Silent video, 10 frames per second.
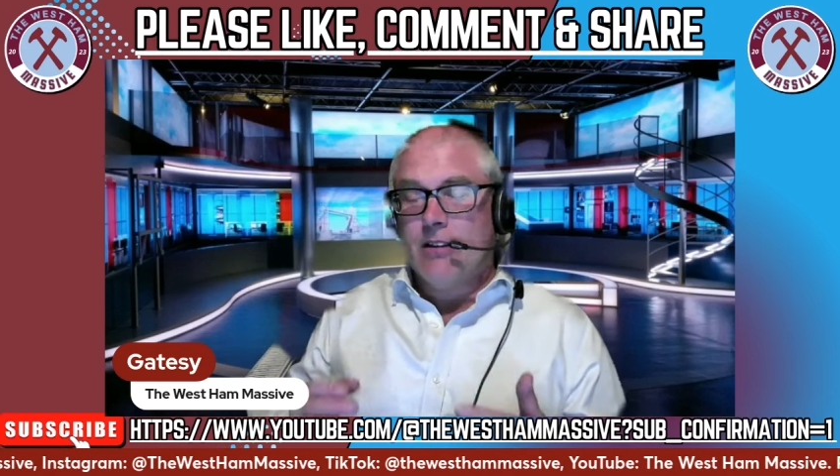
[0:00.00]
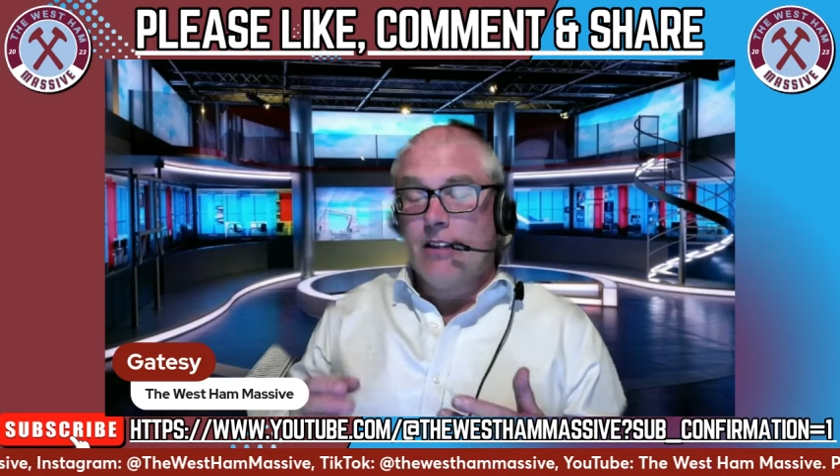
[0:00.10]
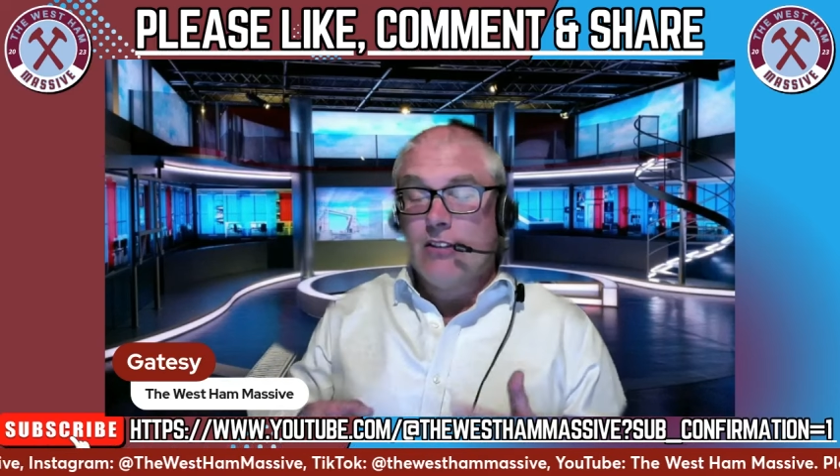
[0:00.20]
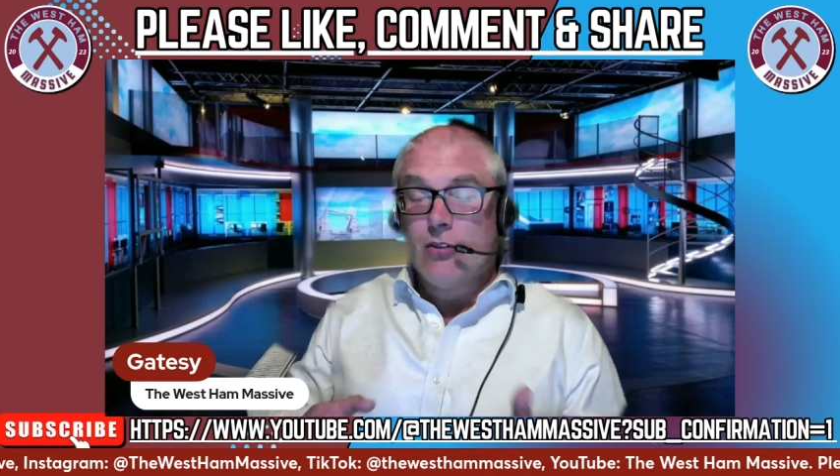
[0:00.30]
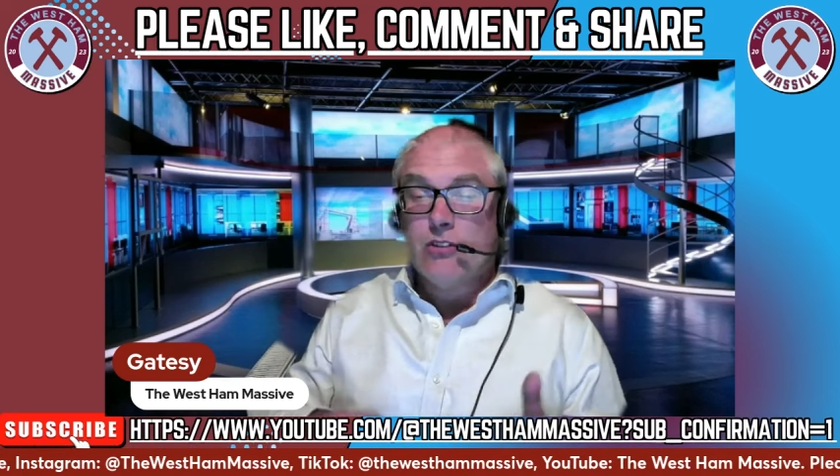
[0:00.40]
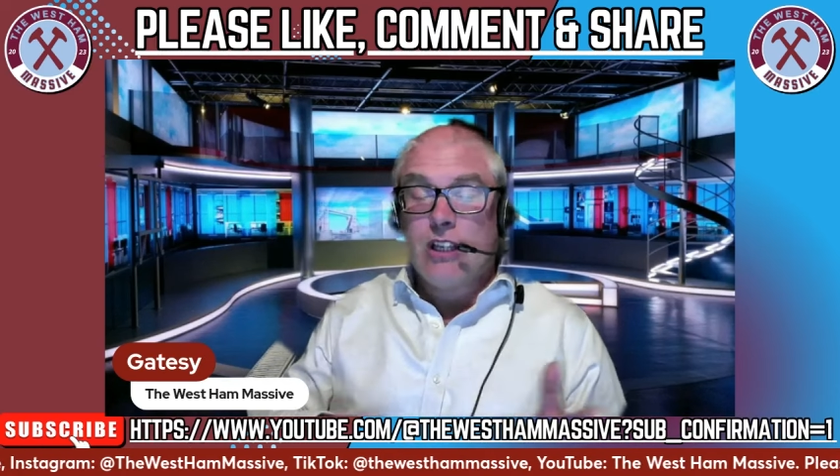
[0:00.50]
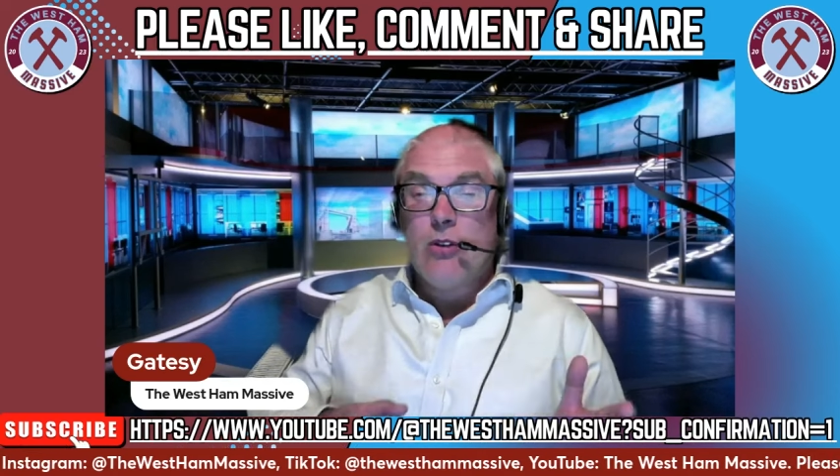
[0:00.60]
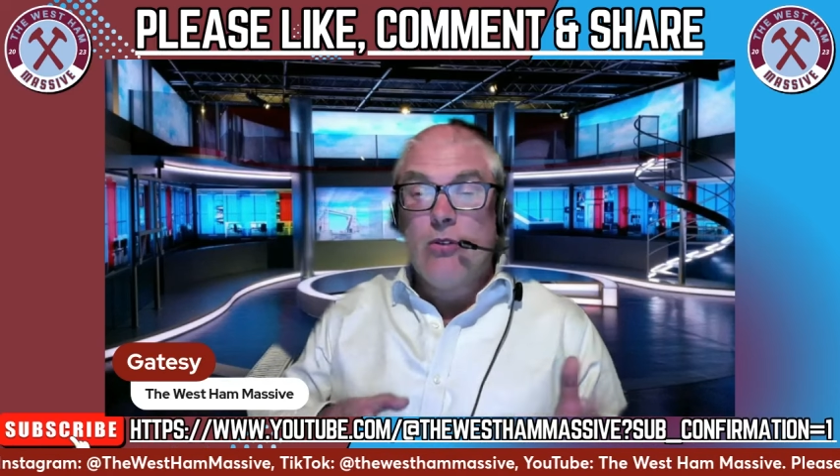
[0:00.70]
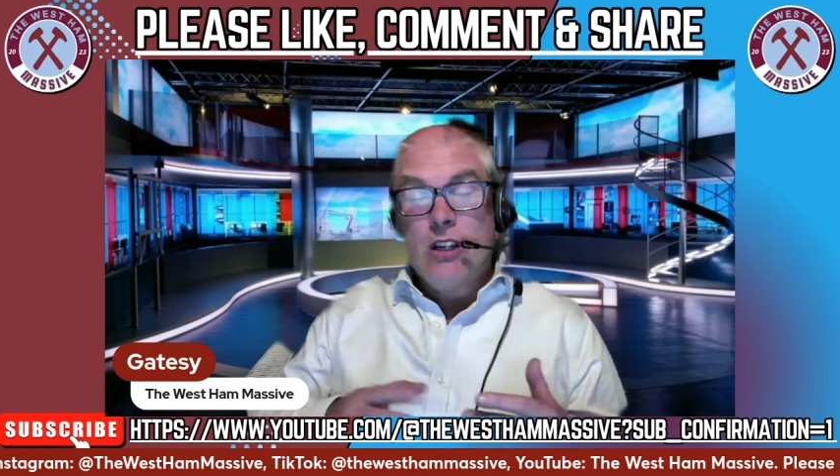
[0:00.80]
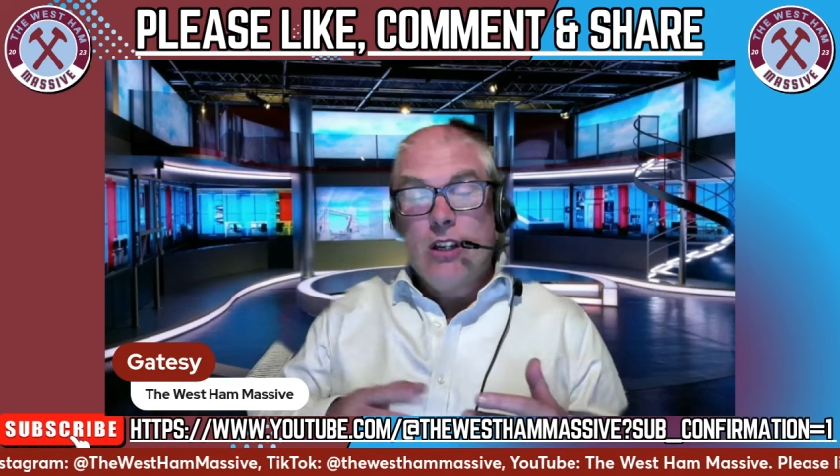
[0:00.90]
There's
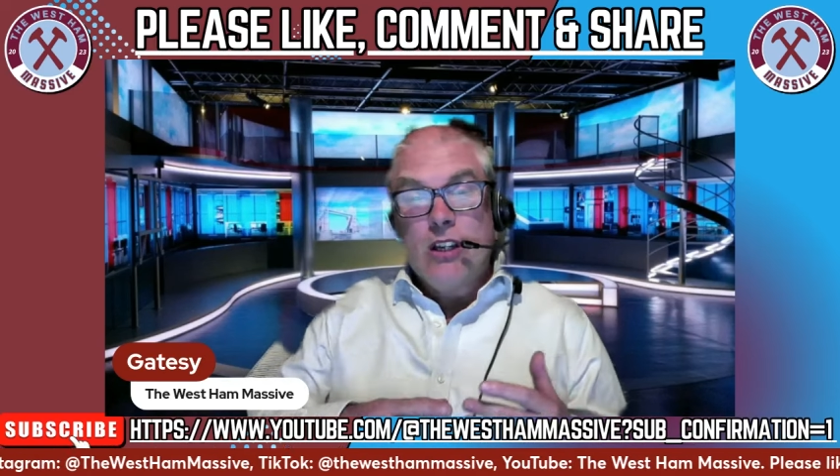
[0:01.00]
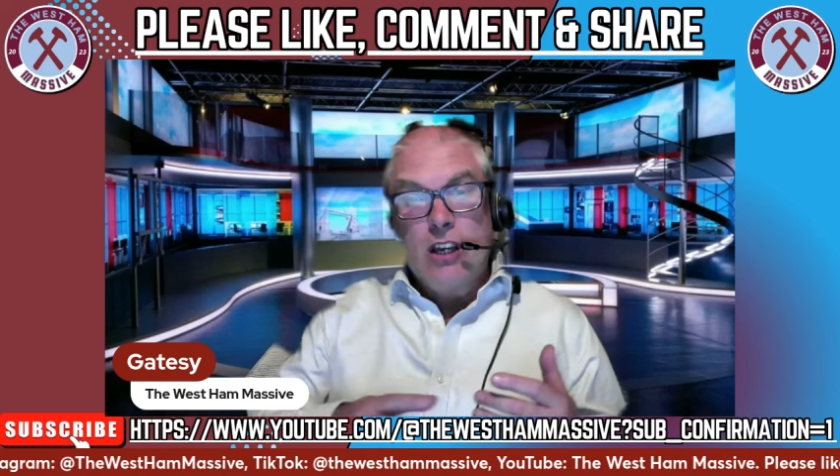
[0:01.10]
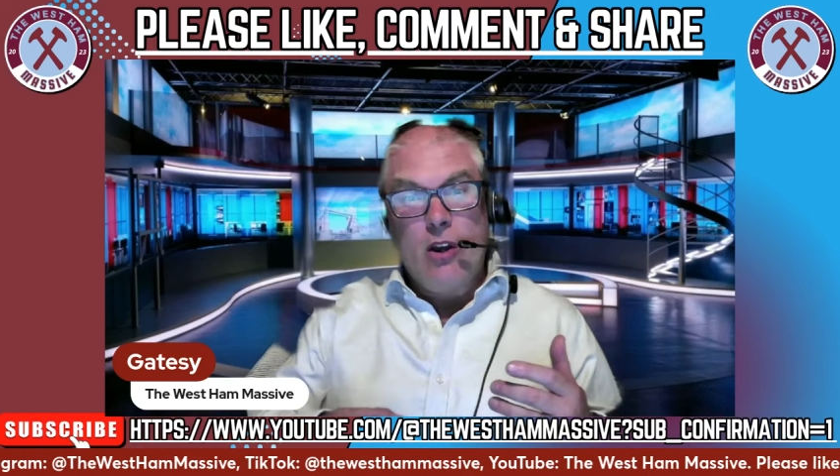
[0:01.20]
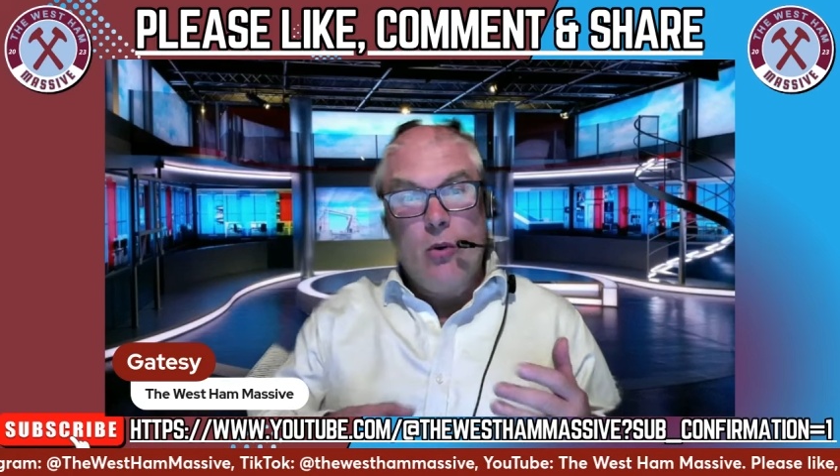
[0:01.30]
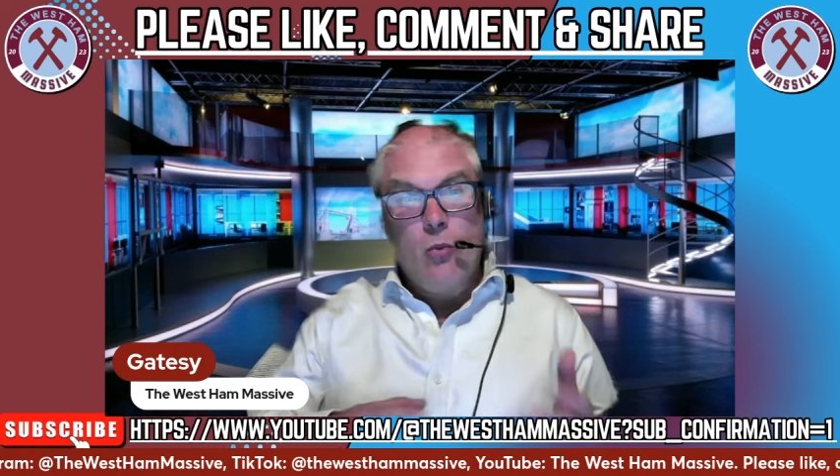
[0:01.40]
also a